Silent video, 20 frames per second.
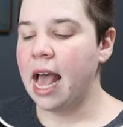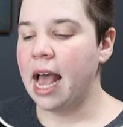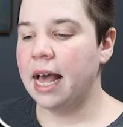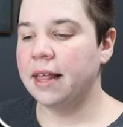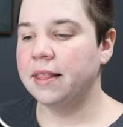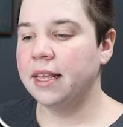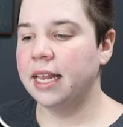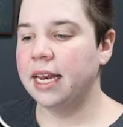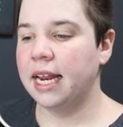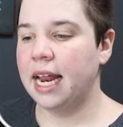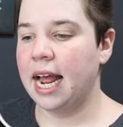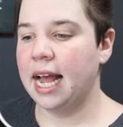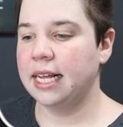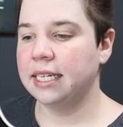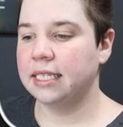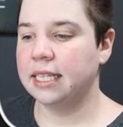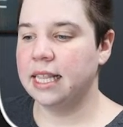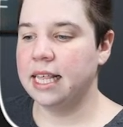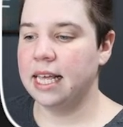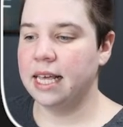and then it
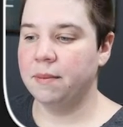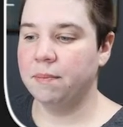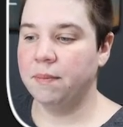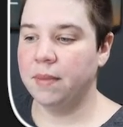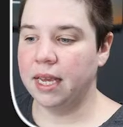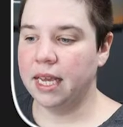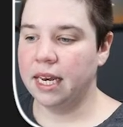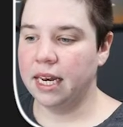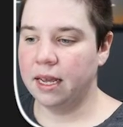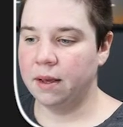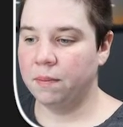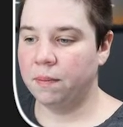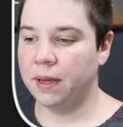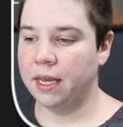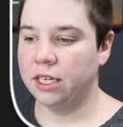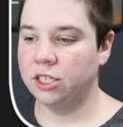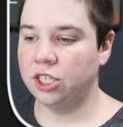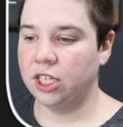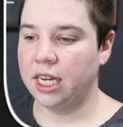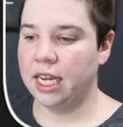has the mean
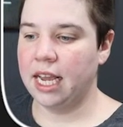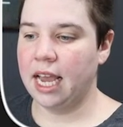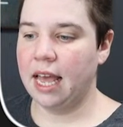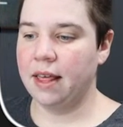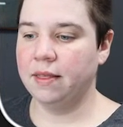MPG